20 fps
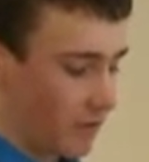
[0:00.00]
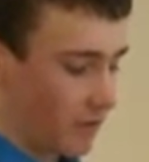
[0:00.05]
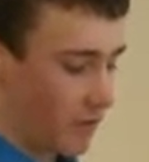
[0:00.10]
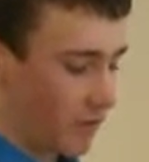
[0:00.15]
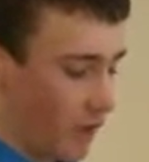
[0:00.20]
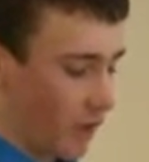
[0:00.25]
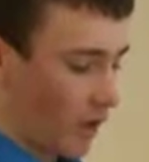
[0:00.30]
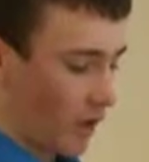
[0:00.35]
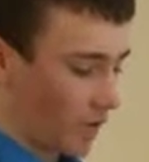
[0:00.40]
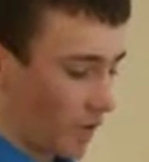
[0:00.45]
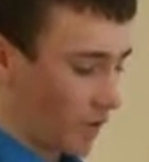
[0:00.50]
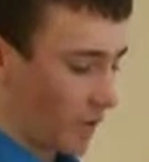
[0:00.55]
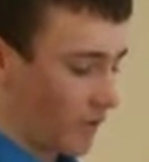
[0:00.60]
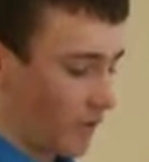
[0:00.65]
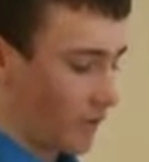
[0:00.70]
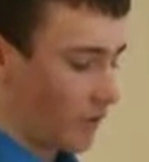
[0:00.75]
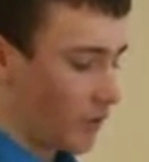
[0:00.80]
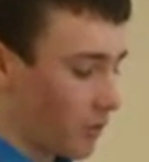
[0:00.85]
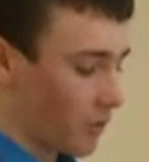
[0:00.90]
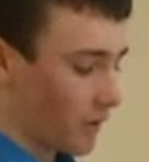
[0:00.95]

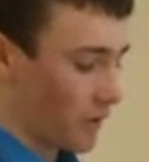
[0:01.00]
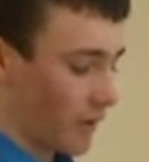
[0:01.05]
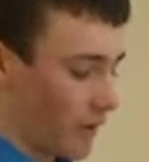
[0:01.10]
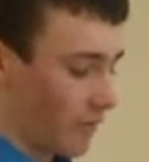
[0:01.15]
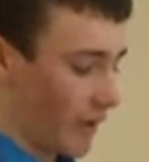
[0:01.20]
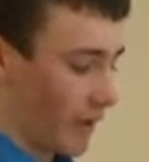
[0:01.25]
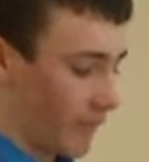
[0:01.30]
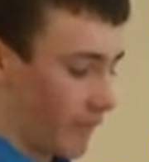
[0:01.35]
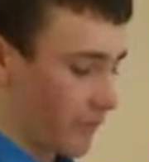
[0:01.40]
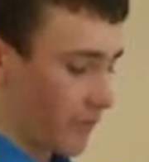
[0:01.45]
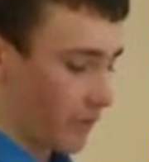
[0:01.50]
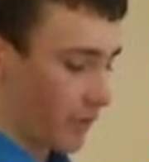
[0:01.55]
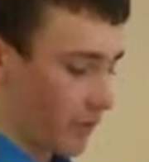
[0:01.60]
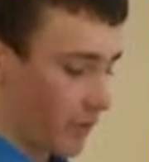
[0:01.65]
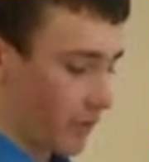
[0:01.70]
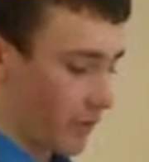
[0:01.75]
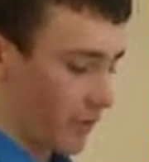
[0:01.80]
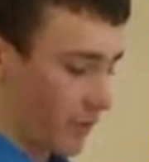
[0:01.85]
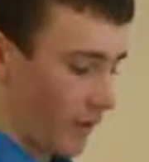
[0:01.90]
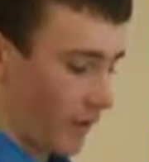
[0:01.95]
we do what is right for the
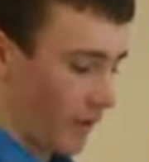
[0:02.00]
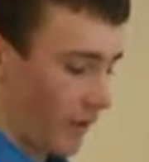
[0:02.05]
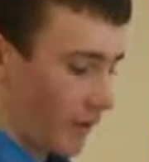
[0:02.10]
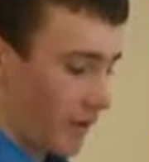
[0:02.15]
world,